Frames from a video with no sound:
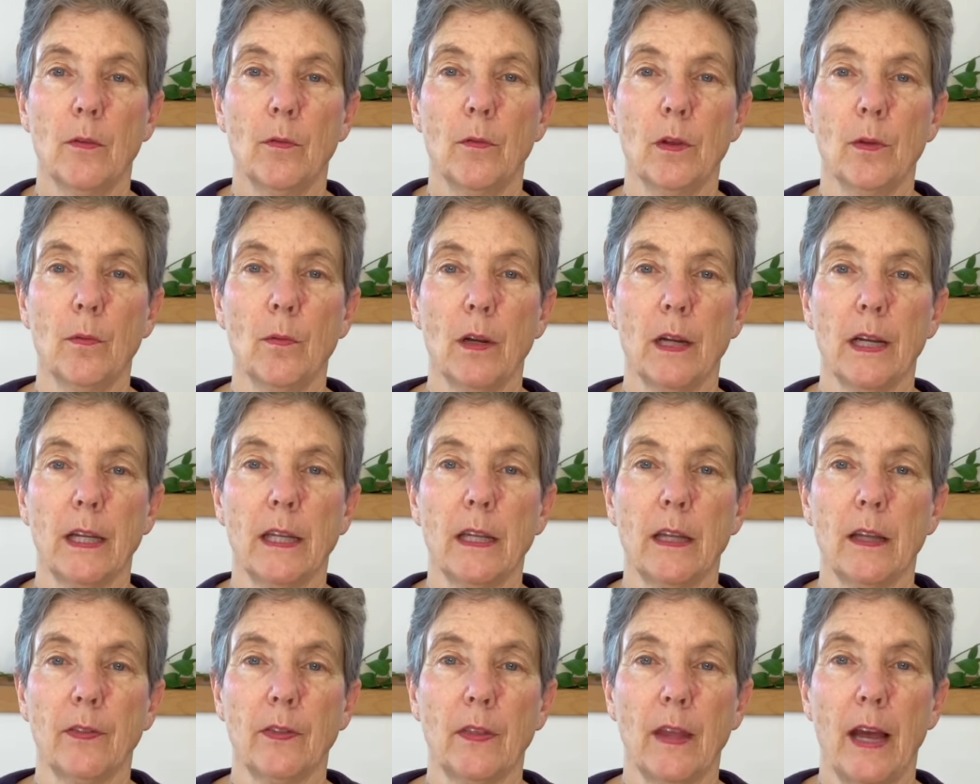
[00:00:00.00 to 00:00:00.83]
We want to
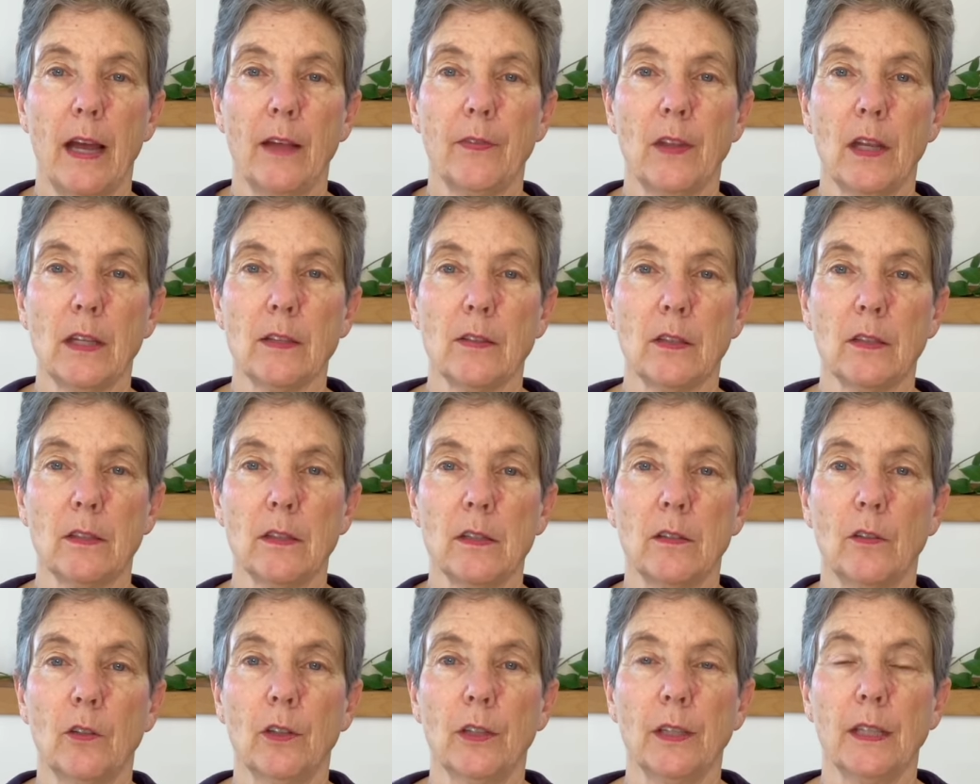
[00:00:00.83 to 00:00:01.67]
get that. That's a
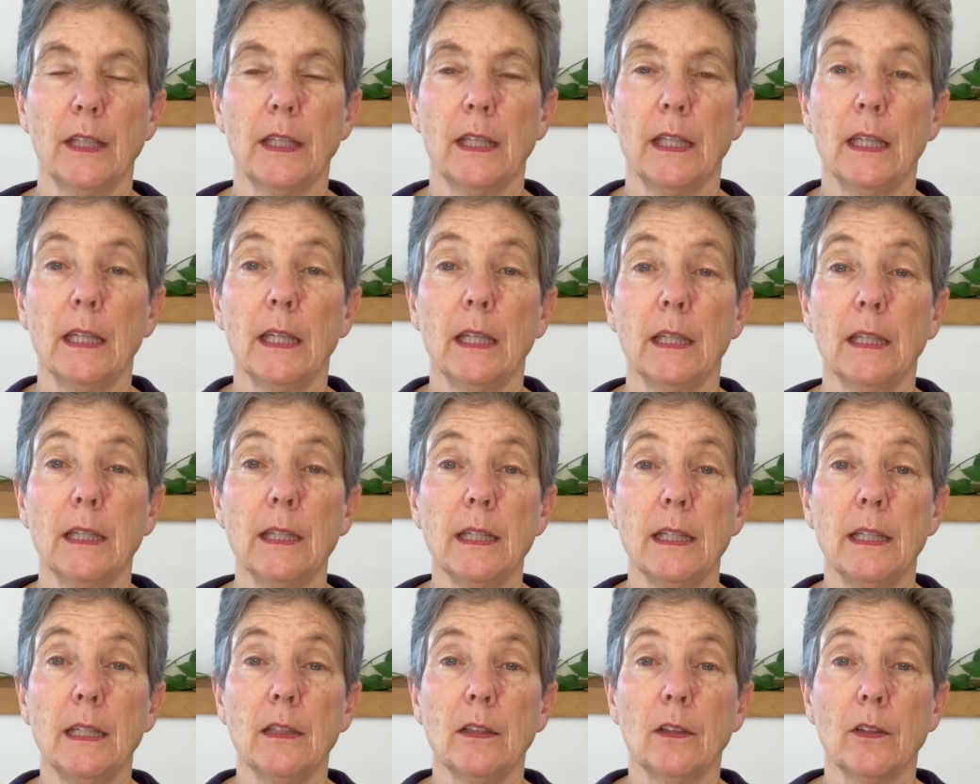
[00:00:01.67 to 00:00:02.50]
good
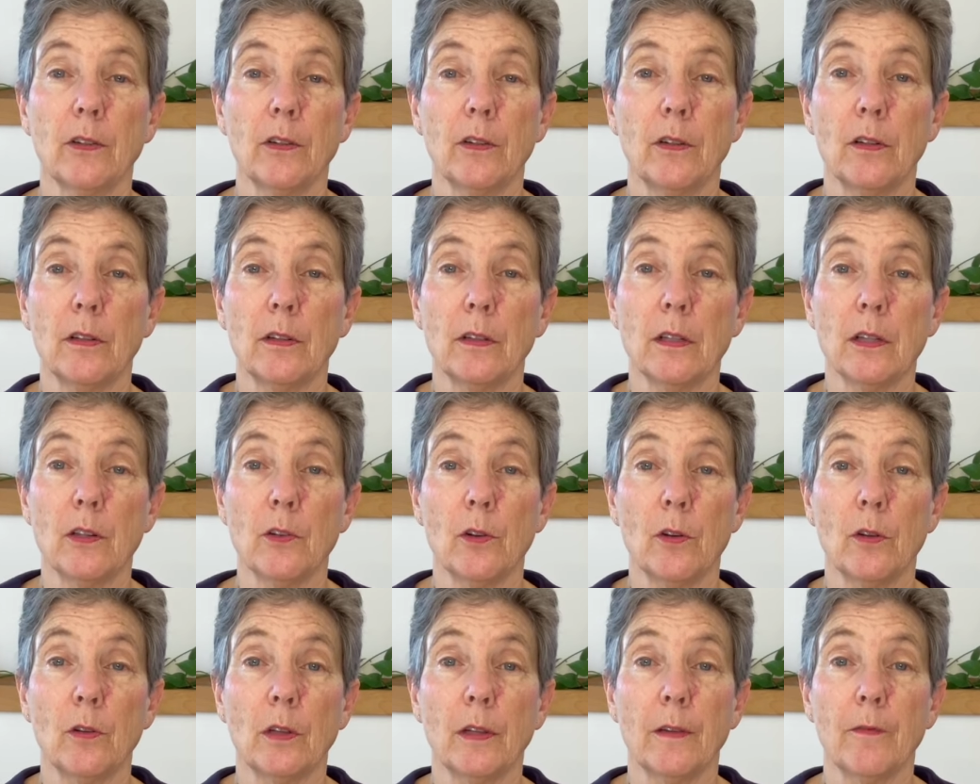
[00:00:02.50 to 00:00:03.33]
kidney
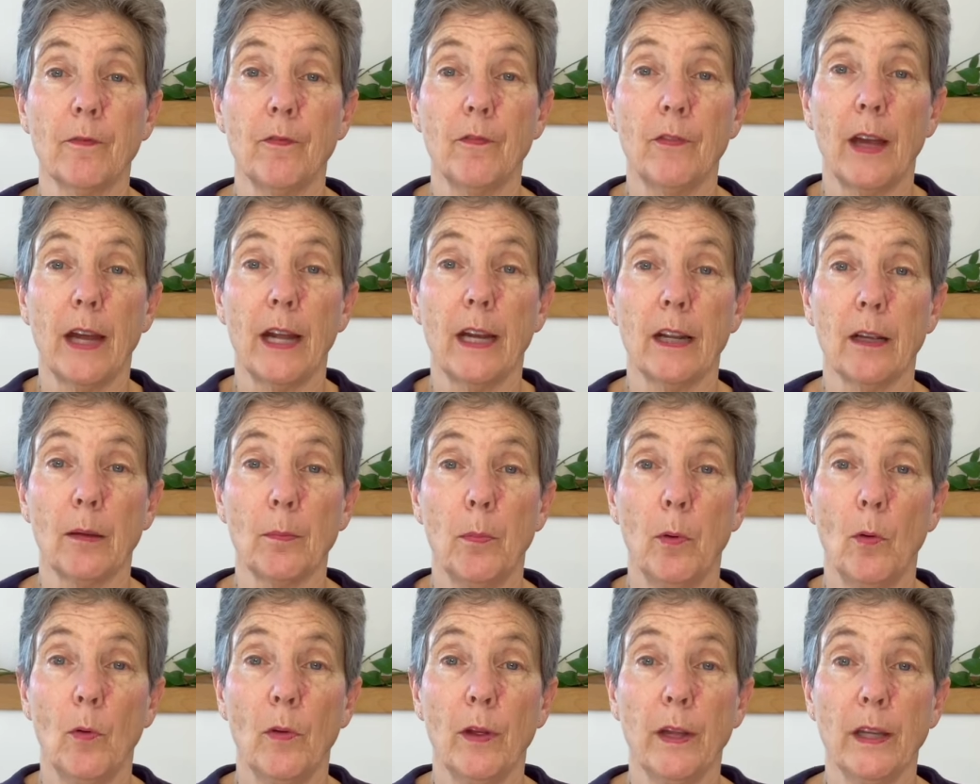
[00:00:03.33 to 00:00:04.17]
neurolymphatic
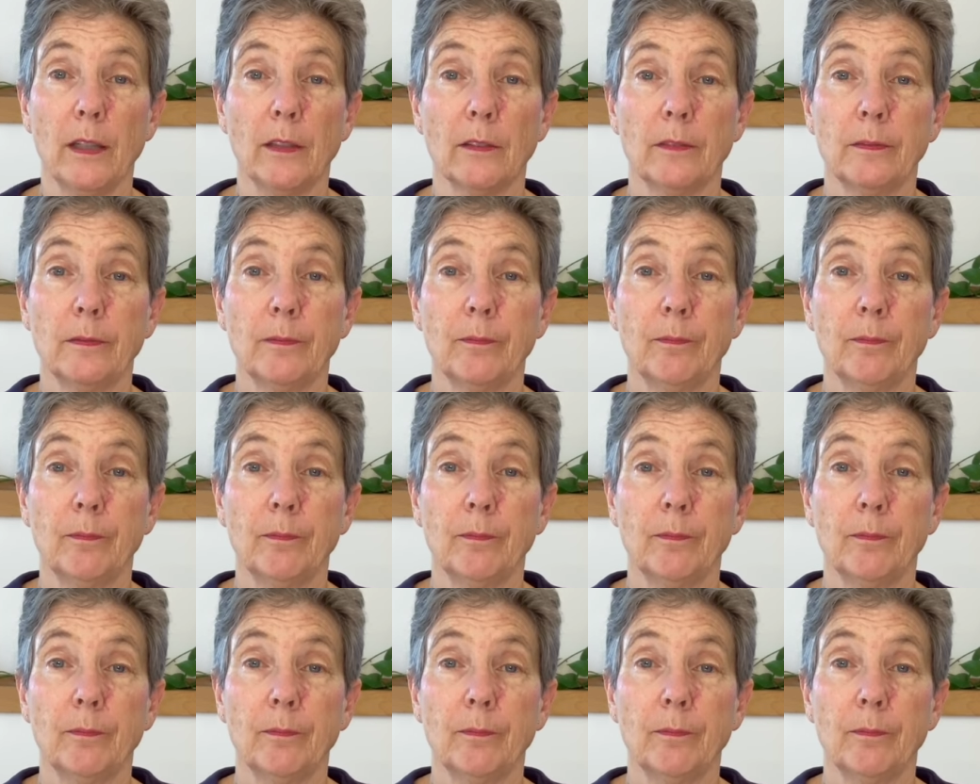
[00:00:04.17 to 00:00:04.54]
point.